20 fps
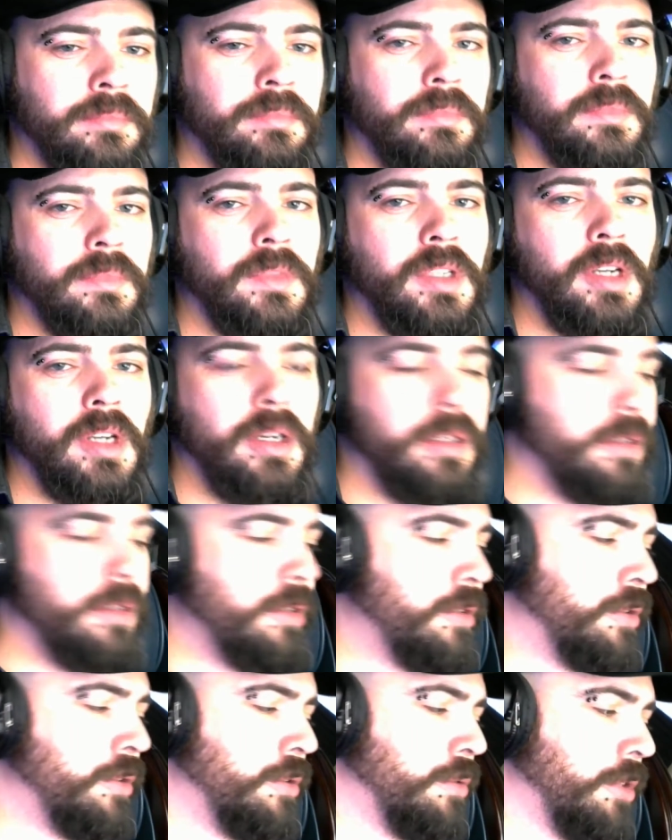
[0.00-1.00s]
call
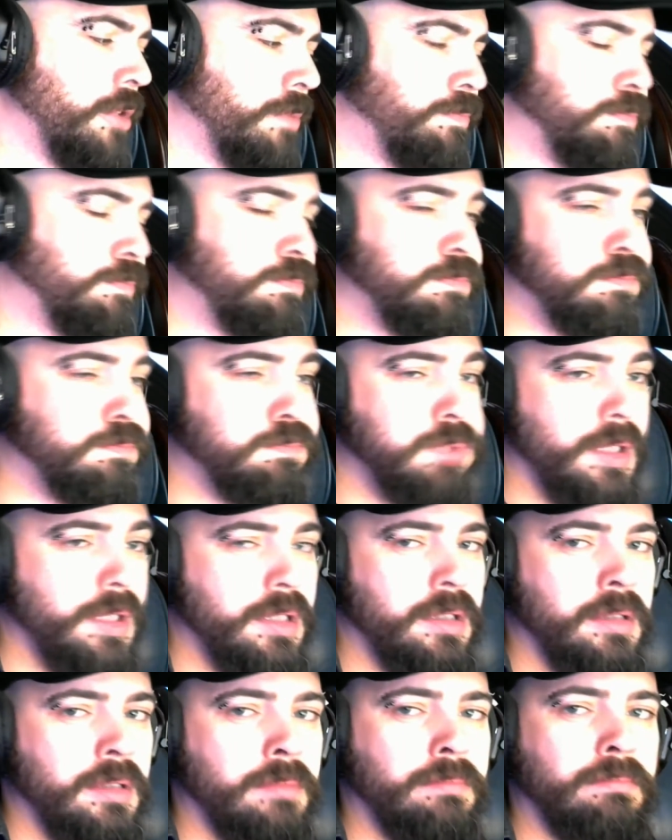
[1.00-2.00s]
you up
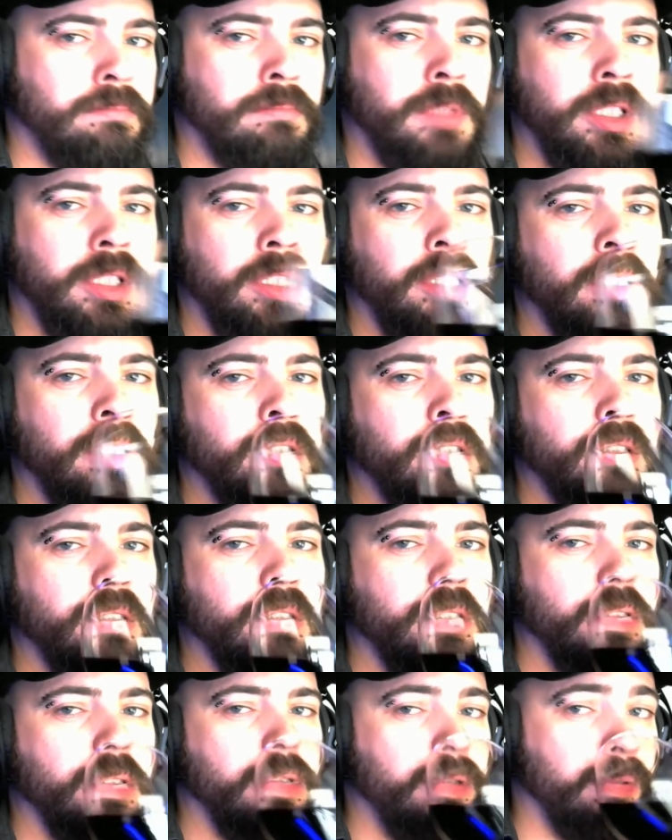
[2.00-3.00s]
in the
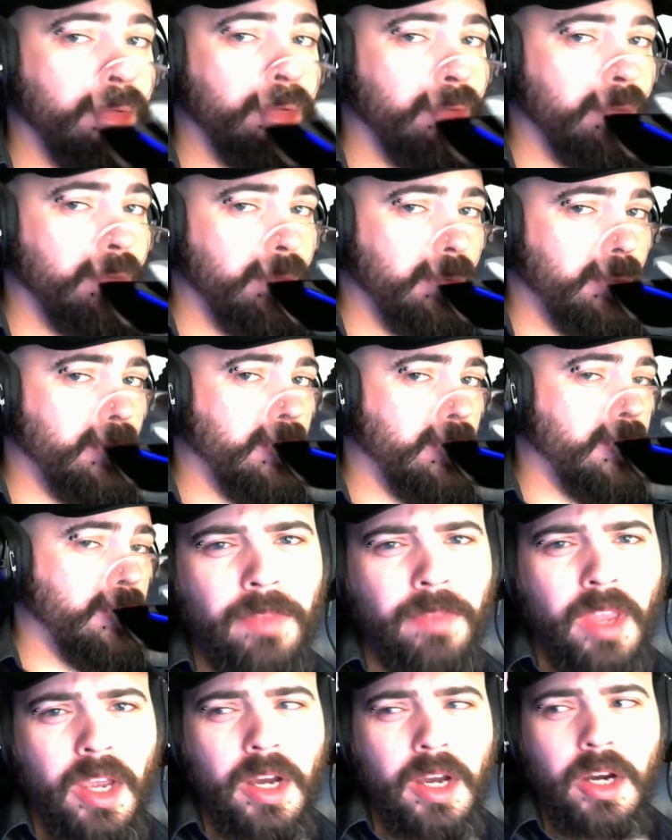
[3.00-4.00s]
middle.
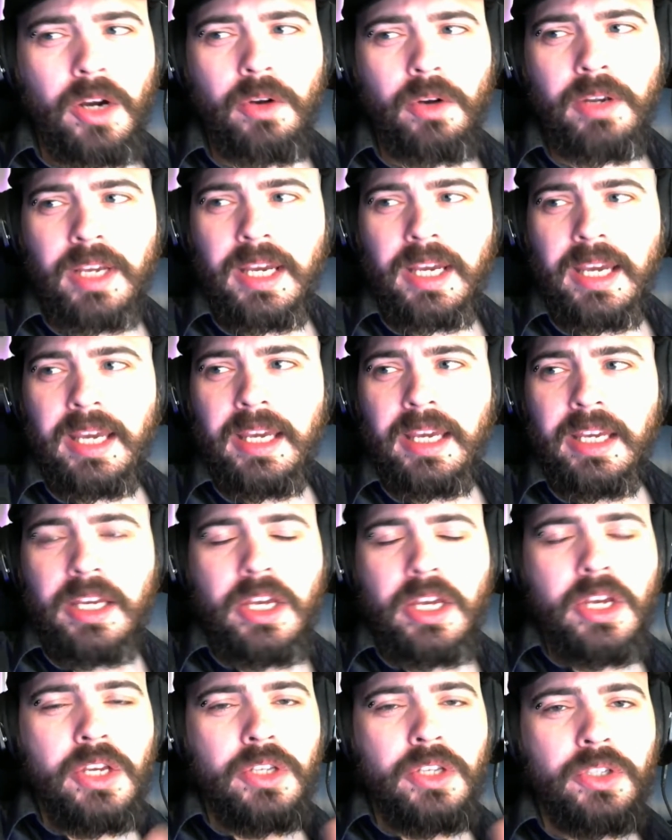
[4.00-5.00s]
Okay,
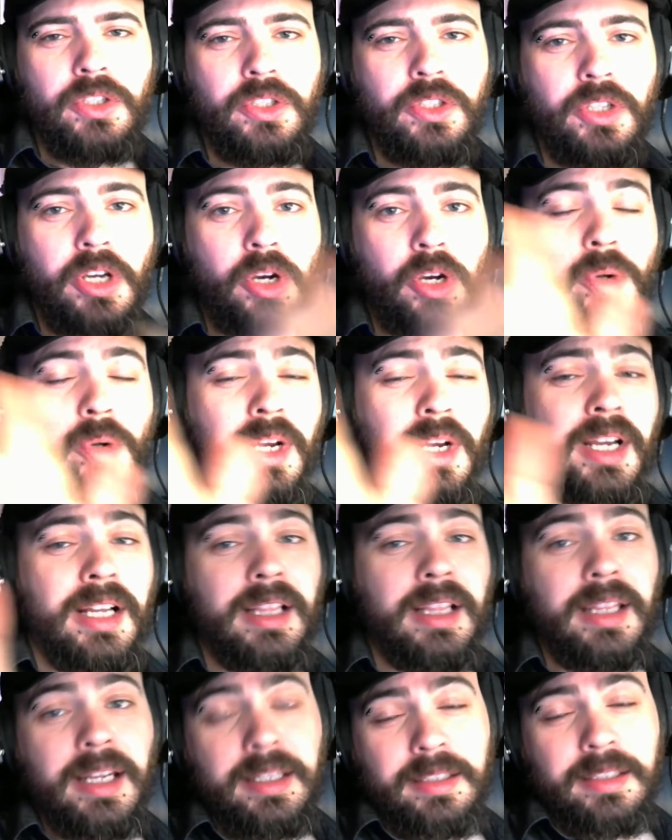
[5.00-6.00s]
so
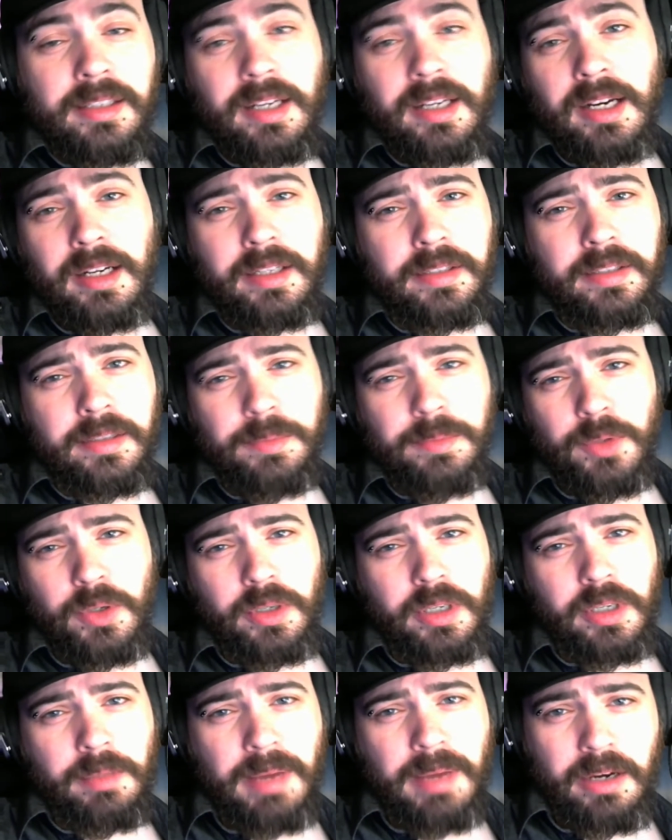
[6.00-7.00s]
let's talk some more
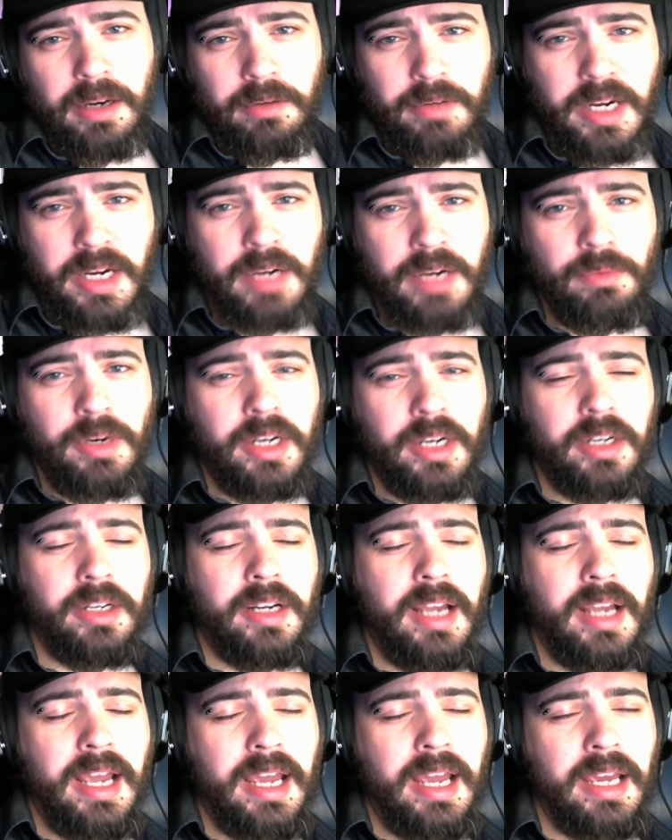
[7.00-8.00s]
about rainwater
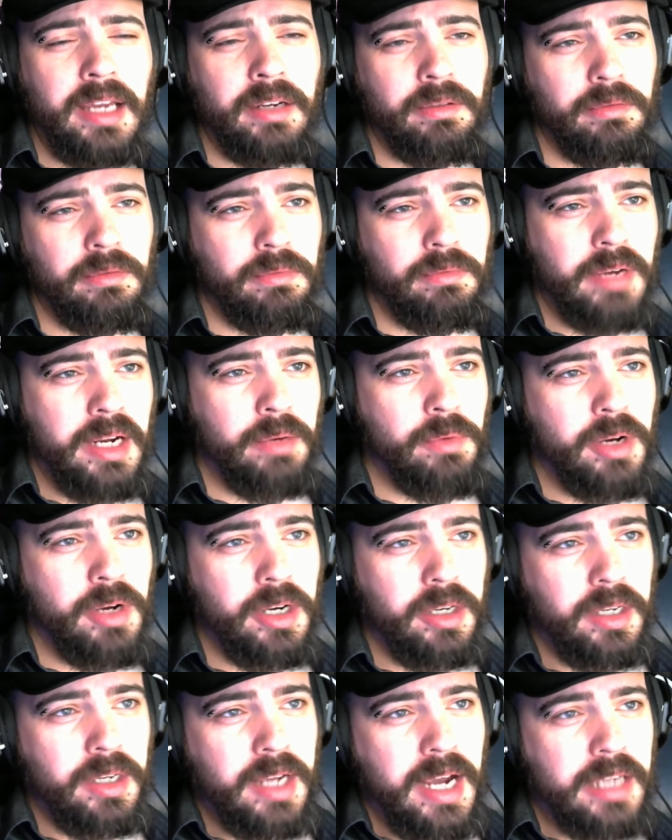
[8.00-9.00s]
and rainwater
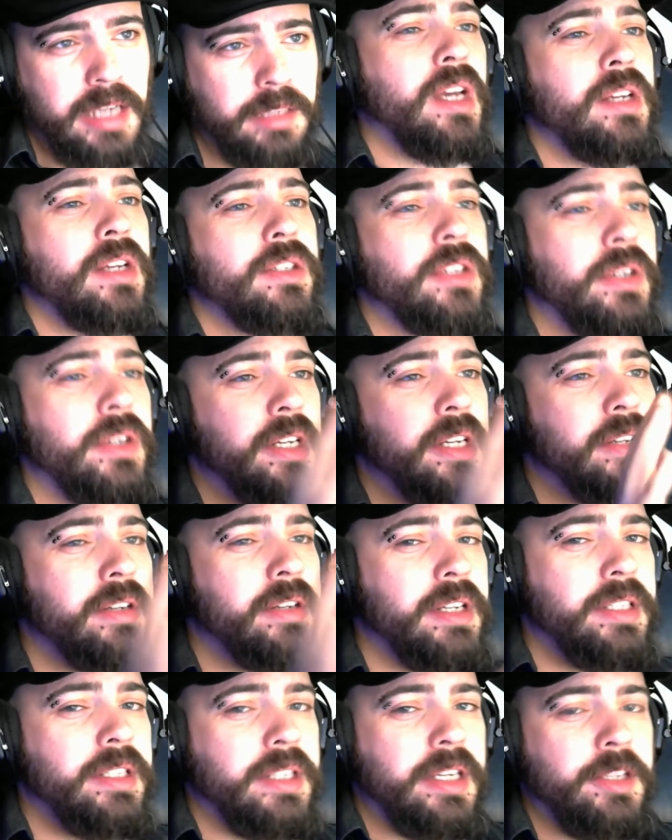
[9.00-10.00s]
catchment. So here
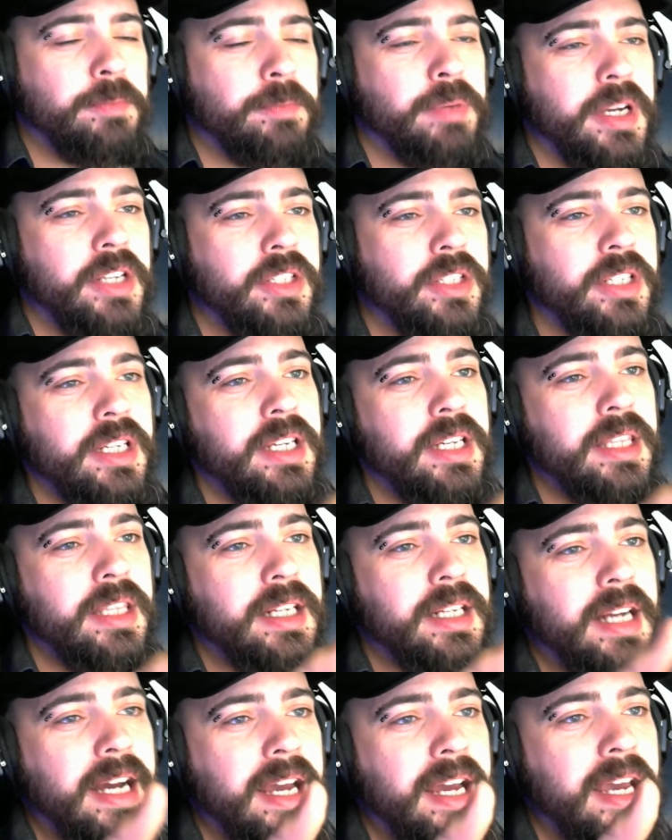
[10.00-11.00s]
is a spreadsheet that
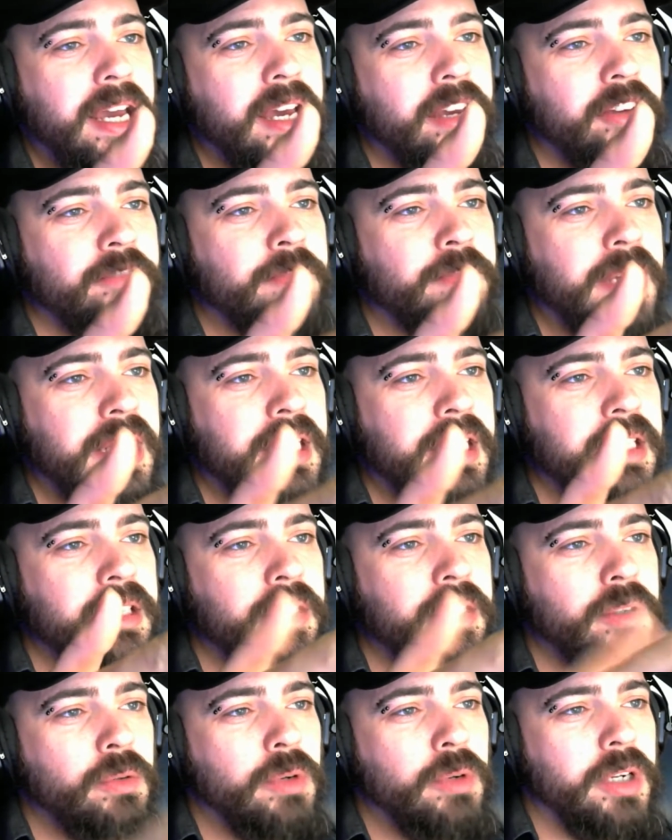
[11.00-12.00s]
I have
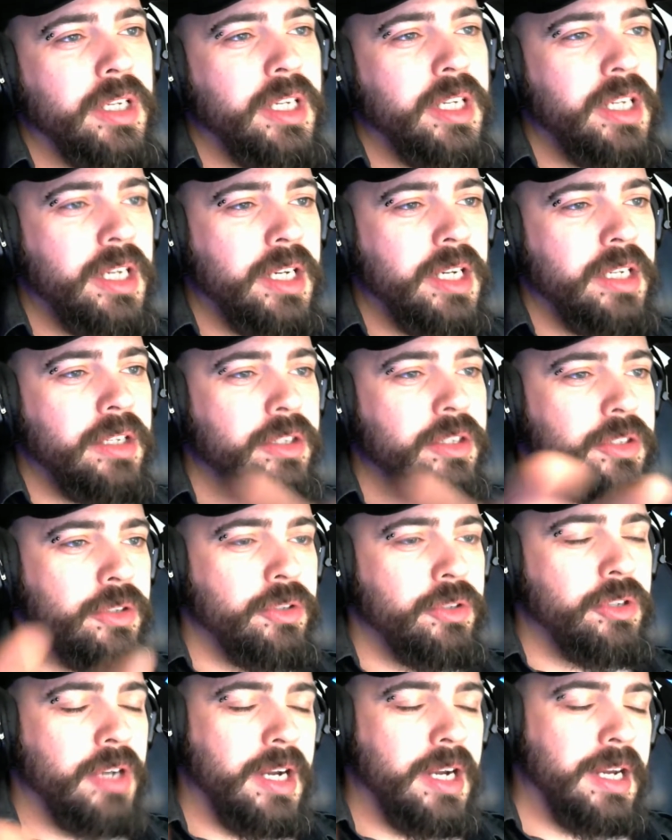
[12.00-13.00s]
been working on to
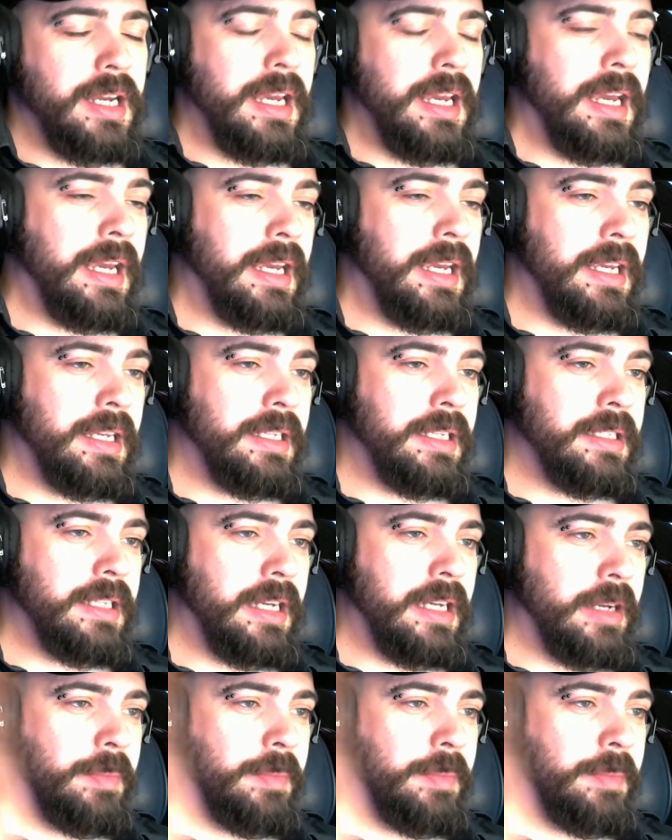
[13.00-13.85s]
try and help me